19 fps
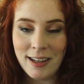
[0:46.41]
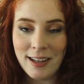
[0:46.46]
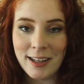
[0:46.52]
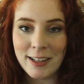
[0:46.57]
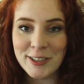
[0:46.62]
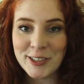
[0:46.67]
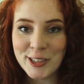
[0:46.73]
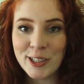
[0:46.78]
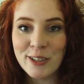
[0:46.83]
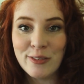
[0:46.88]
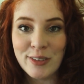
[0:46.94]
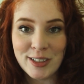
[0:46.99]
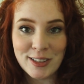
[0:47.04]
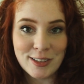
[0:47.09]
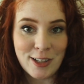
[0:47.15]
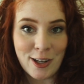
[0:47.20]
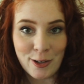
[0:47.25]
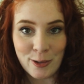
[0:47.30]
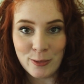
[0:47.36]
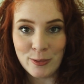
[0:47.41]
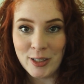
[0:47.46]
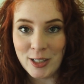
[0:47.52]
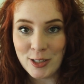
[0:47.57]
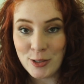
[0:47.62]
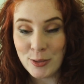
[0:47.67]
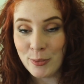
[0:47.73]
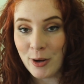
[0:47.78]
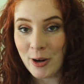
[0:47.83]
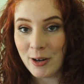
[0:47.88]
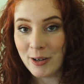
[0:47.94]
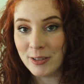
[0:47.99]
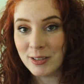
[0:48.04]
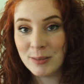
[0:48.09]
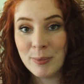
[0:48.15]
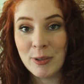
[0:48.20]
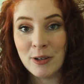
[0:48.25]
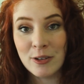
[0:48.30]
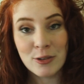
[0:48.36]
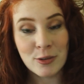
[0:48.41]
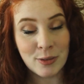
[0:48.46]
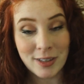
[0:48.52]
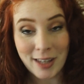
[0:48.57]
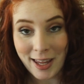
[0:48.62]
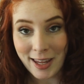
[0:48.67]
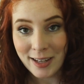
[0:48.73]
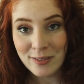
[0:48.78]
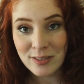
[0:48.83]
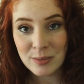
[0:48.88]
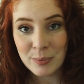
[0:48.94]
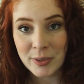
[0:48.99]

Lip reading: in service not only to our spiritual lives,